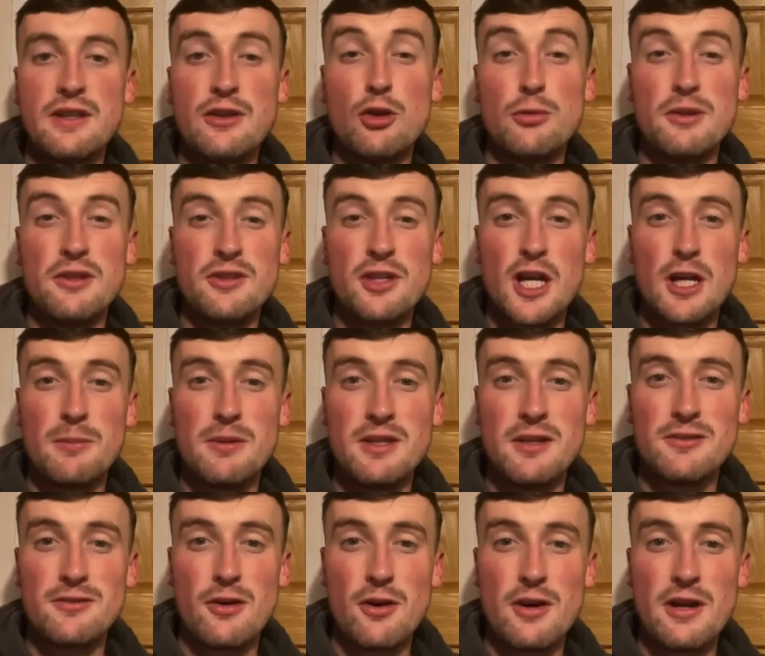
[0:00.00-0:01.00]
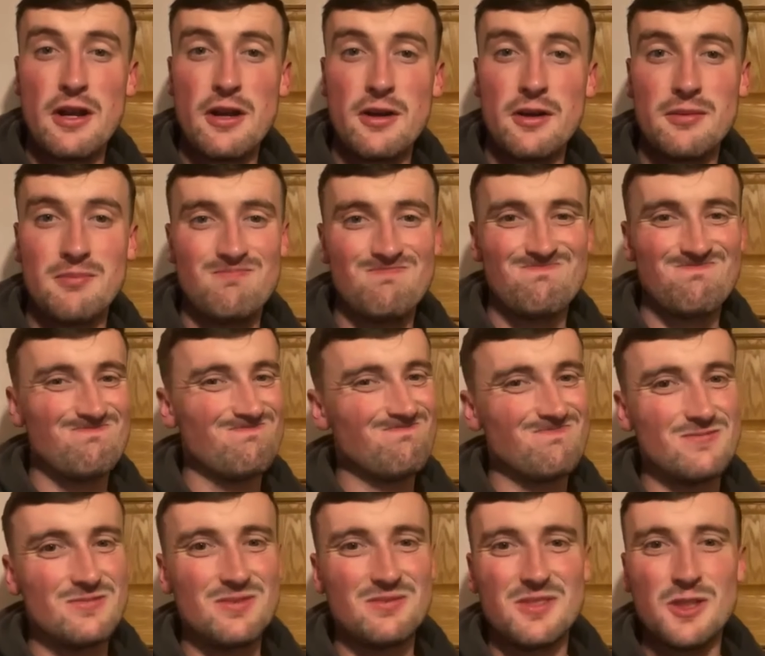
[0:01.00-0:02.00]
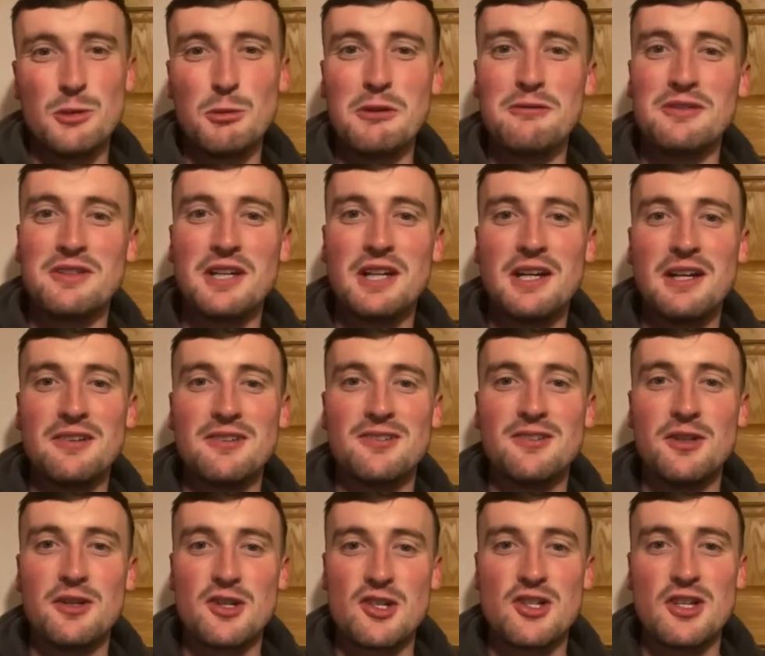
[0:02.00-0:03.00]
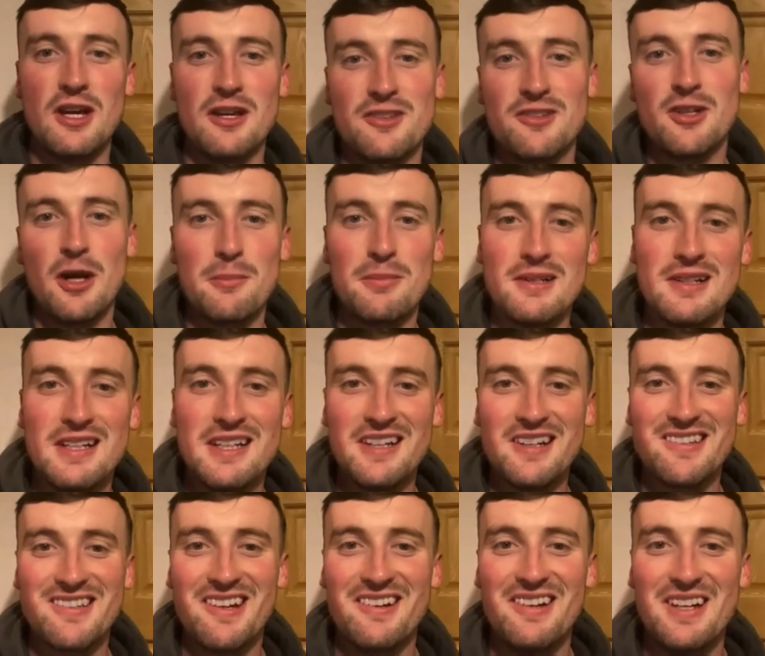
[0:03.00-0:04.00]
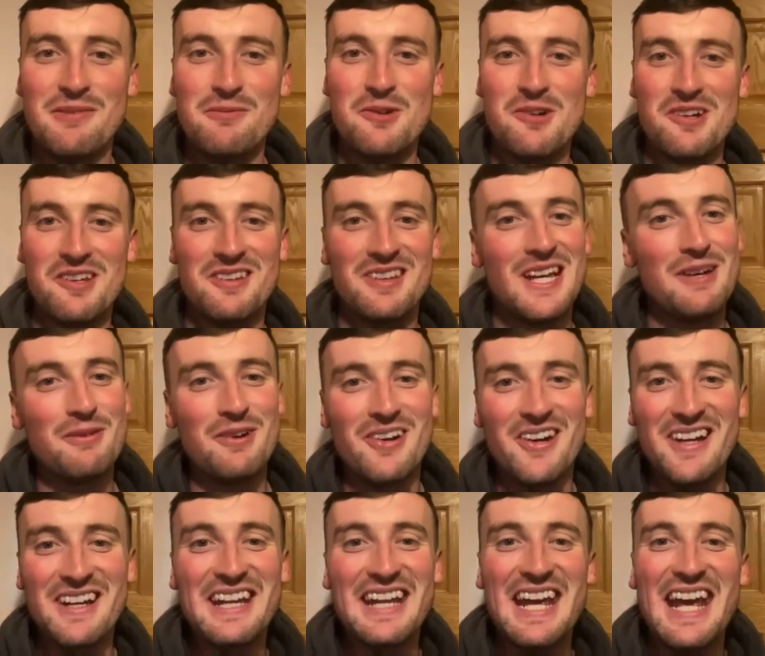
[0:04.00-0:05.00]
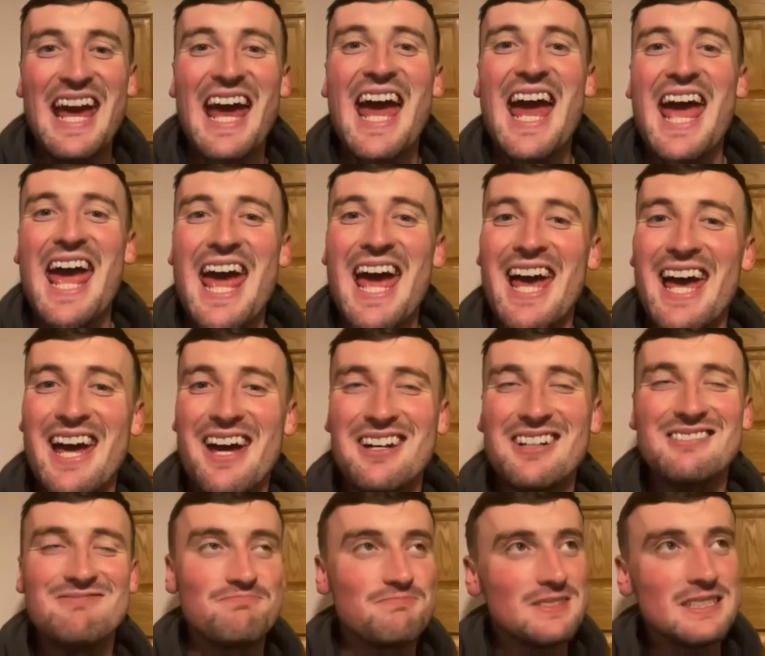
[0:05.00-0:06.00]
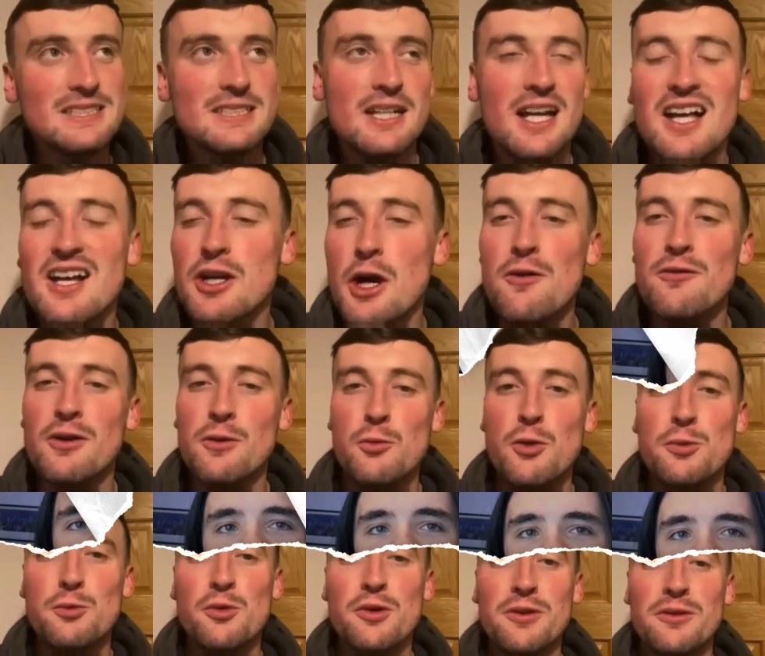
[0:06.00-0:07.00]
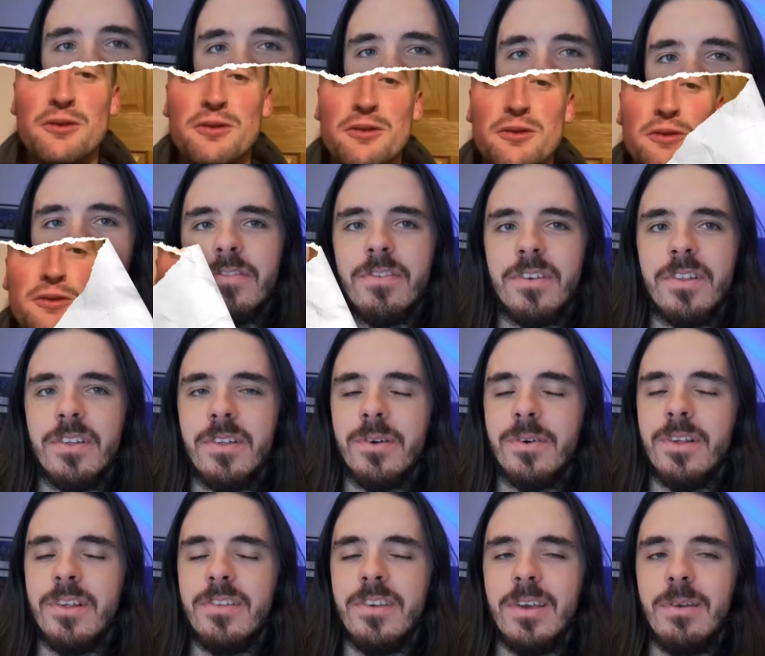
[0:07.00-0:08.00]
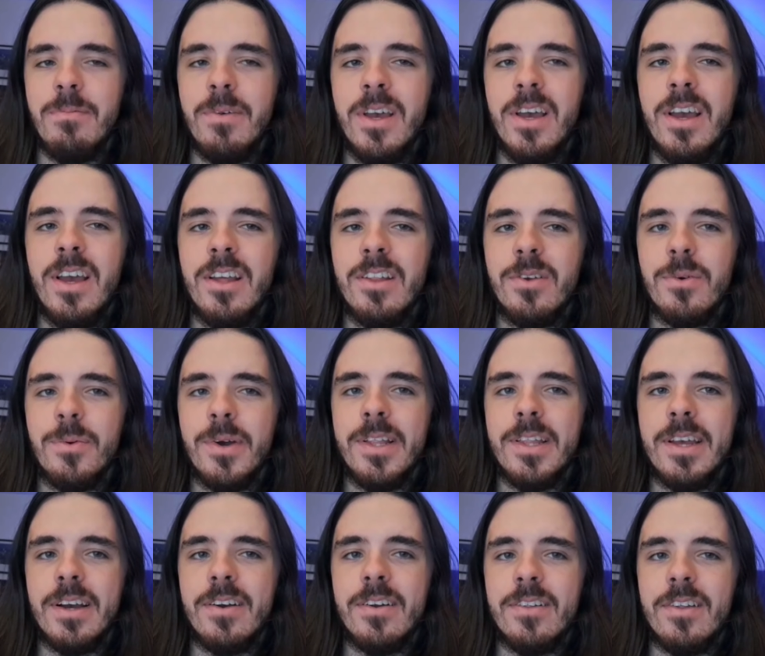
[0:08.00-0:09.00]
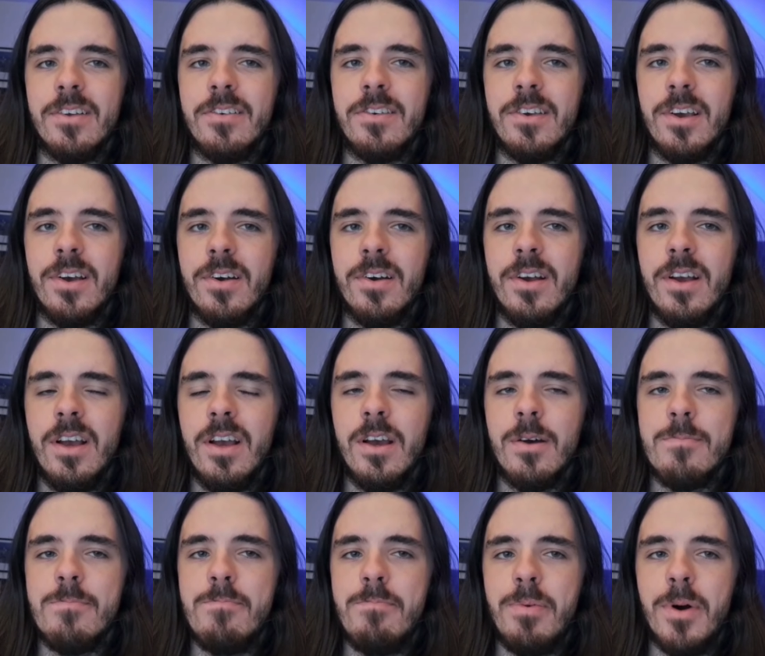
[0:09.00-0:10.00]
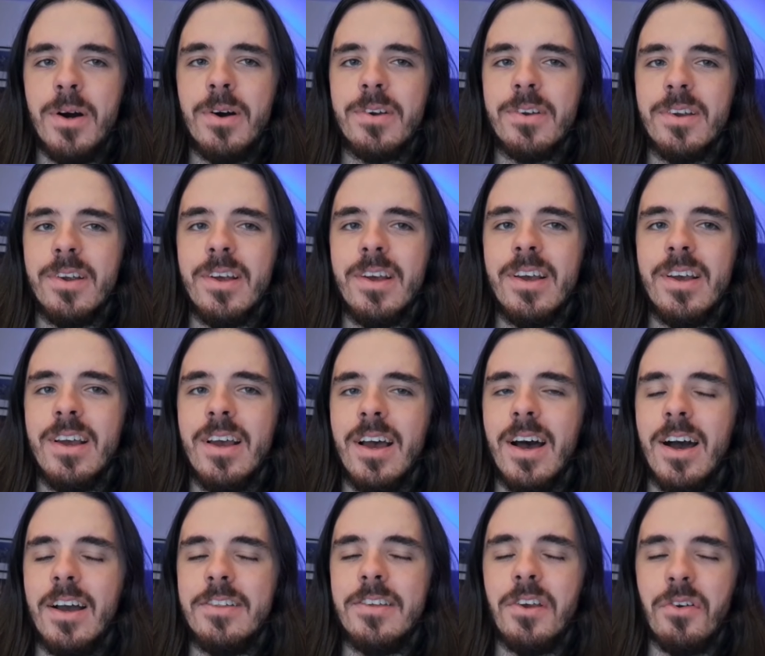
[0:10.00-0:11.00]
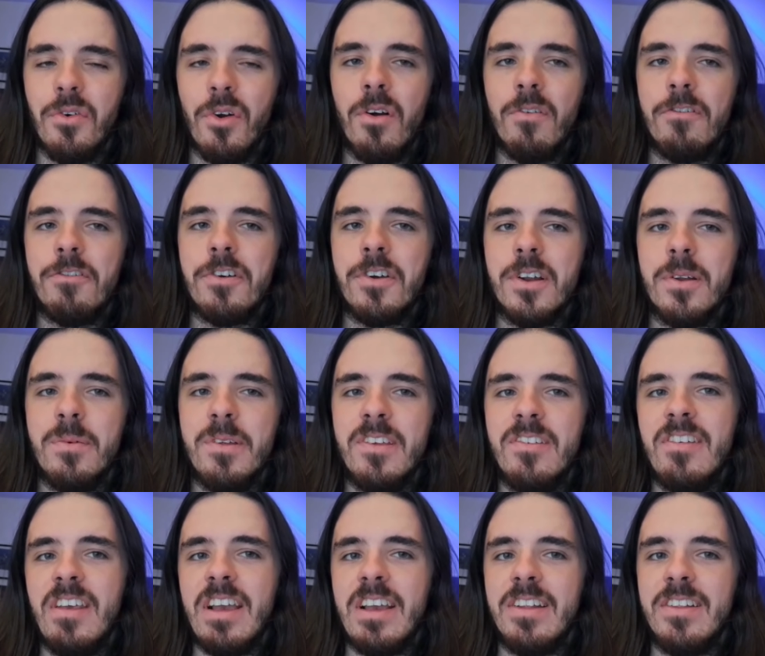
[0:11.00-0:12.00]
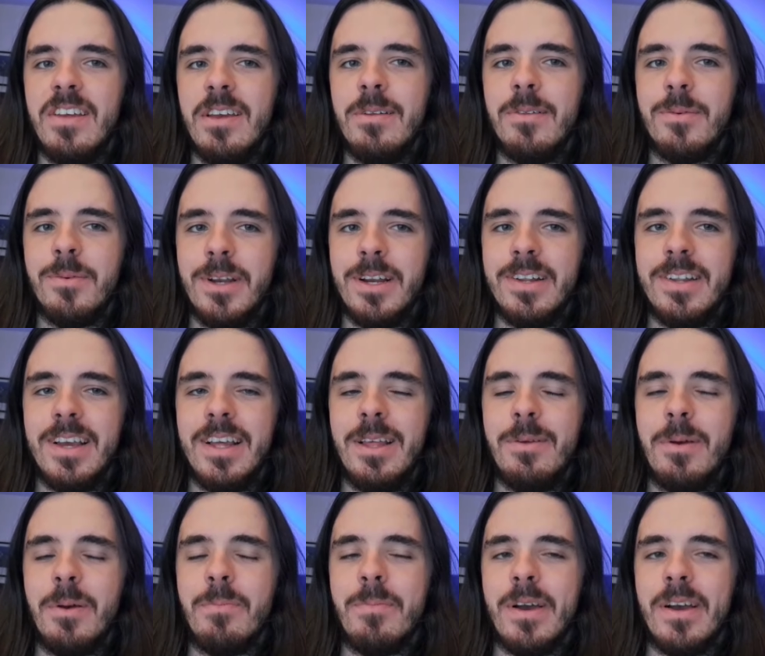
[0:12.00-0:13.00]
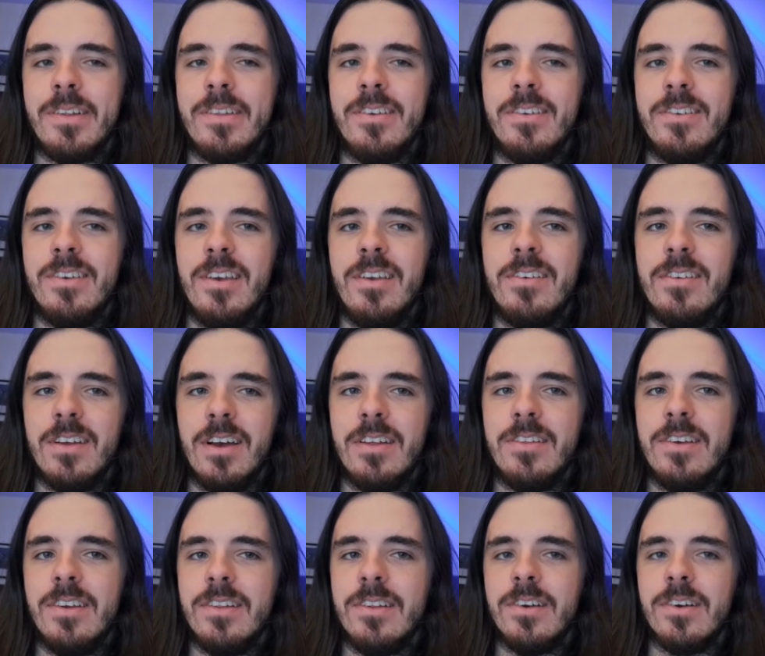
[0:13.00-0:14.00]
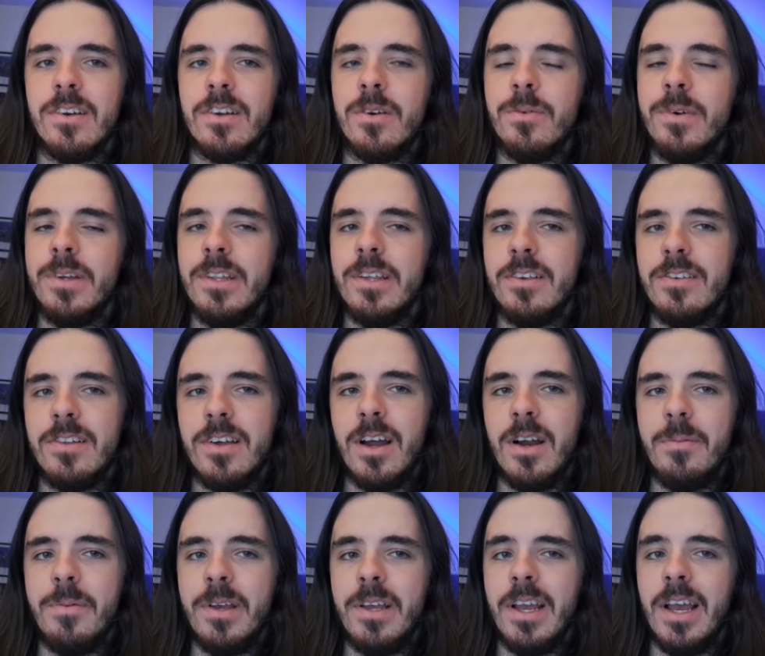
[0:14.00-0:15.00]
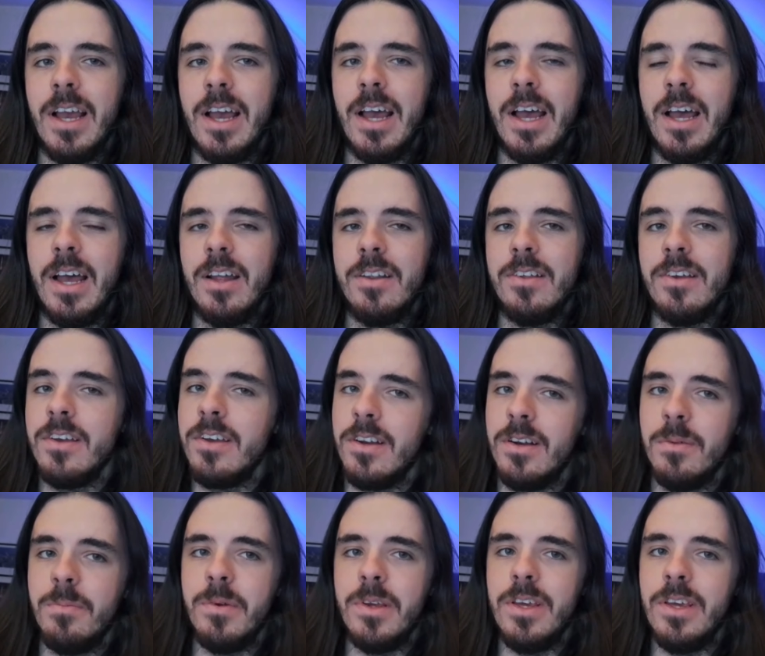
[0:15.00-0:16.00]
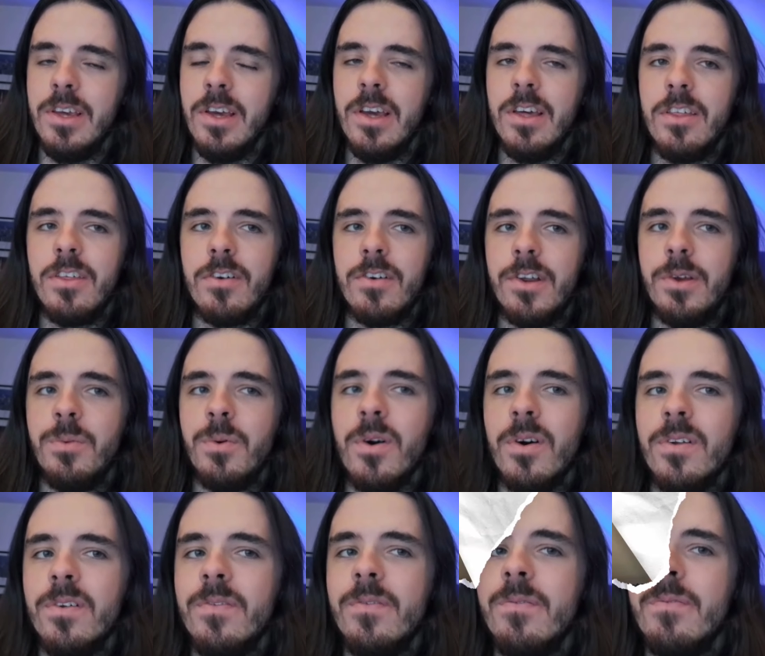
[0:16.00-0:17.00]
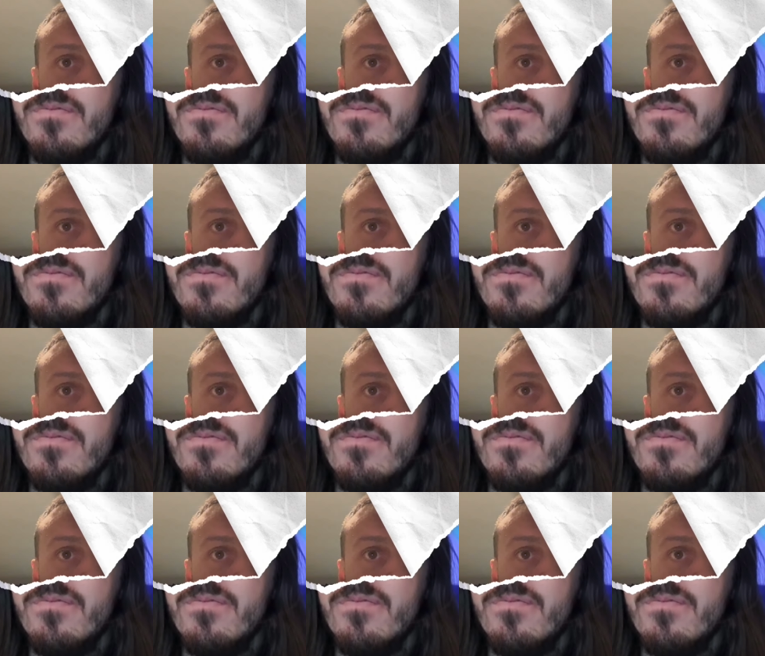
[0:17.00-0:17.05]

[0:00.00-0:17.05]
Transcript: Dublin Derby on Friday night? Who even cares as long as Shels top of the league on Saturday morning, am I right? Uh, I'll go for 1-1. Waterford are the only team to win there this year, but I think Rovers are going to be the second team to win a Dalymount Park this season. I think they're going to win this derby. Uh, I think it'll be 3 1.